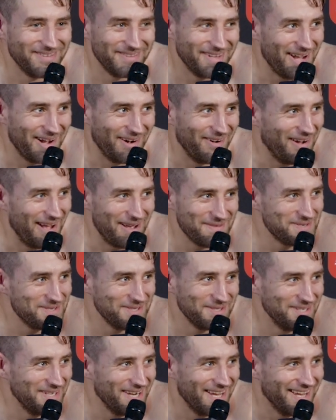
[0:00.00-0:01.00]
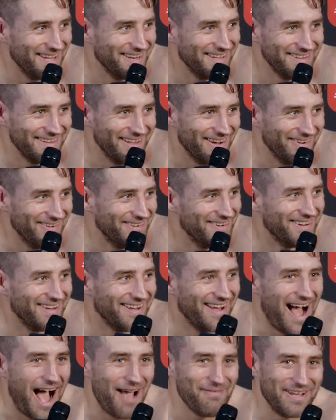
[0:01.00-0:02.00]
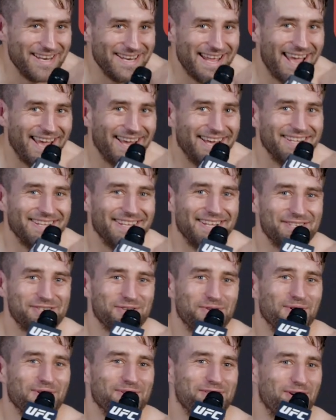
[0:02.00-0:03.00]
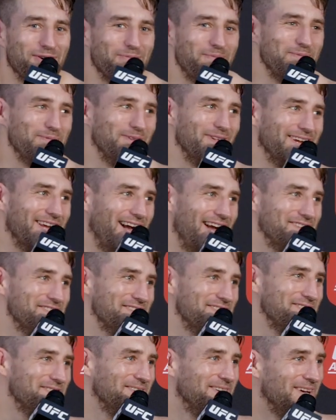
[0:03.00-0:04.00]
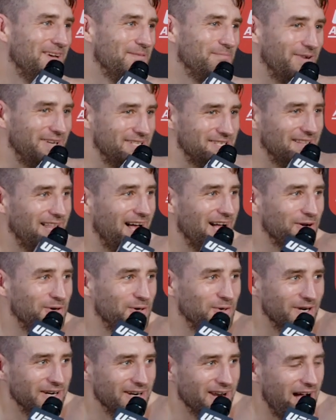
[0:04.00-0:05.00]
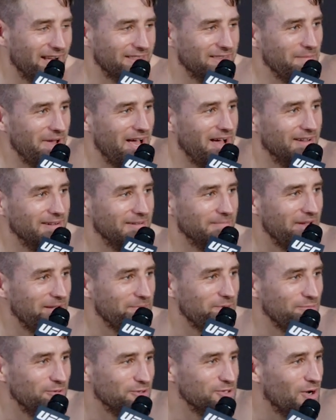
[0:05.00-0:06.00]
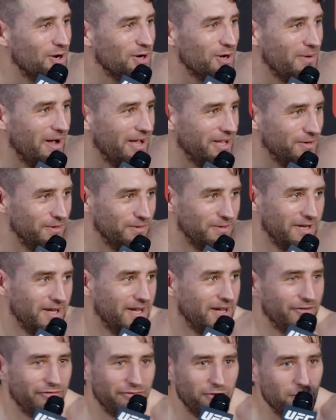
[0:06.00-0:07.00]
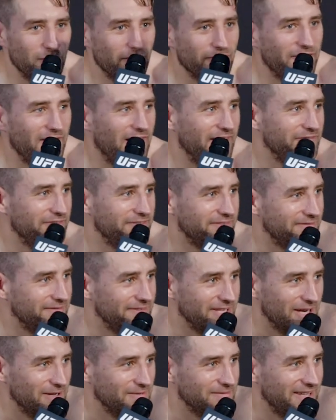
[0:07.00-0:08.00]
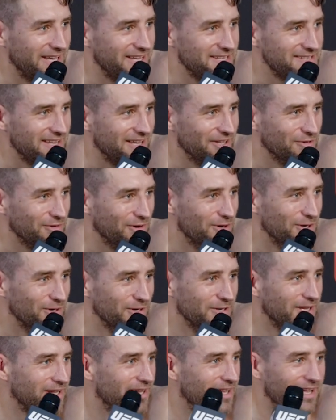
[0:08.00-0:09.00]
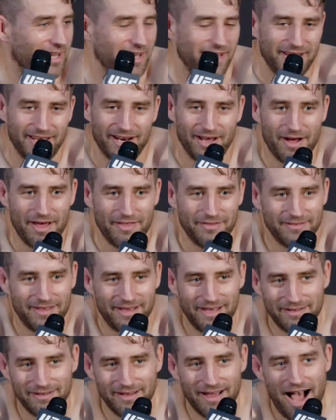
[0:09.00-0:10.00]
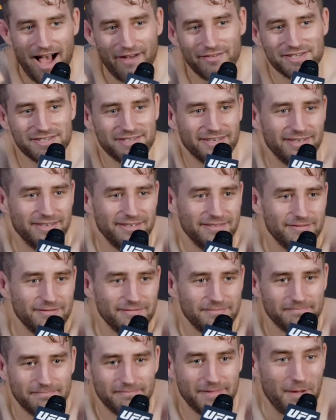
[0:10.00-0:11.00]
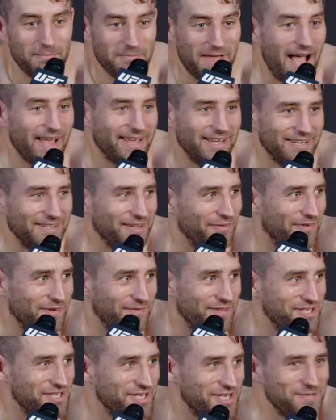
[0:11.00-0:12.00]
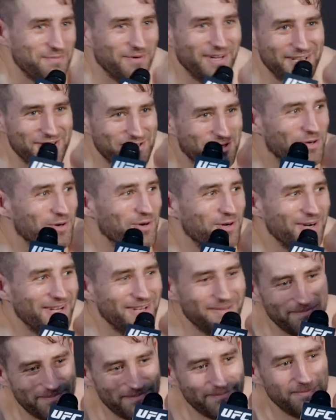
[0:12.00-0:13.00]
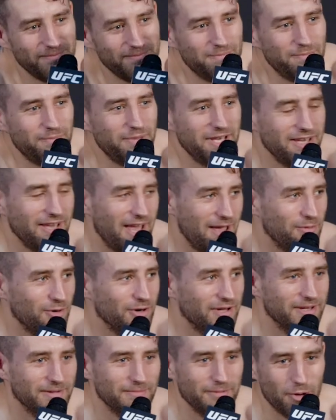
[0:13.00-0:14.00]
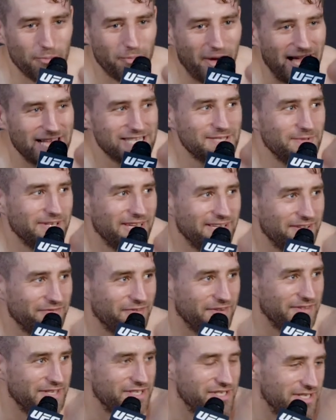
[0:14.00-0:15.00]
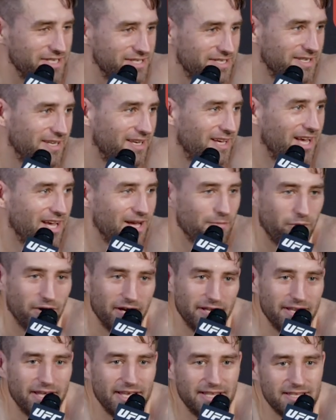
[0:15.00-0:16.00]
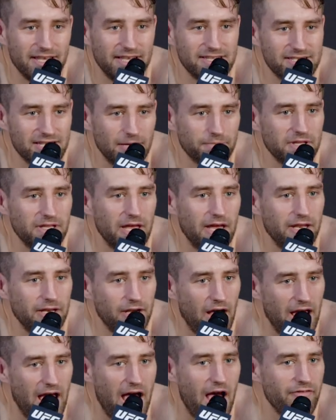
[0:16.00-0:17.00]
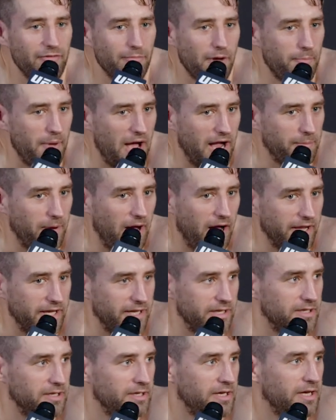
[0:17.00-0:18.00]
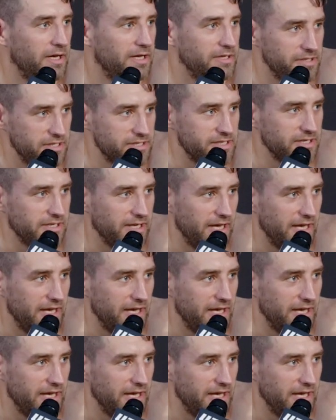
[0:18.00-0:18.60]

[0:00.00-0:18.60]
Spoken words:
No, absolutely not. No. I mean, yeah, it's cool to choke people unconscious, but it's a lot cooler to knock them out and make people talk about you 4 or 5, you know, days down the road. You know, and obviously I'm not getting the 50 Gs, but it's cooler to be able to, you know, possibly get the 50 Gs. But it's something that I have in my back pocket just in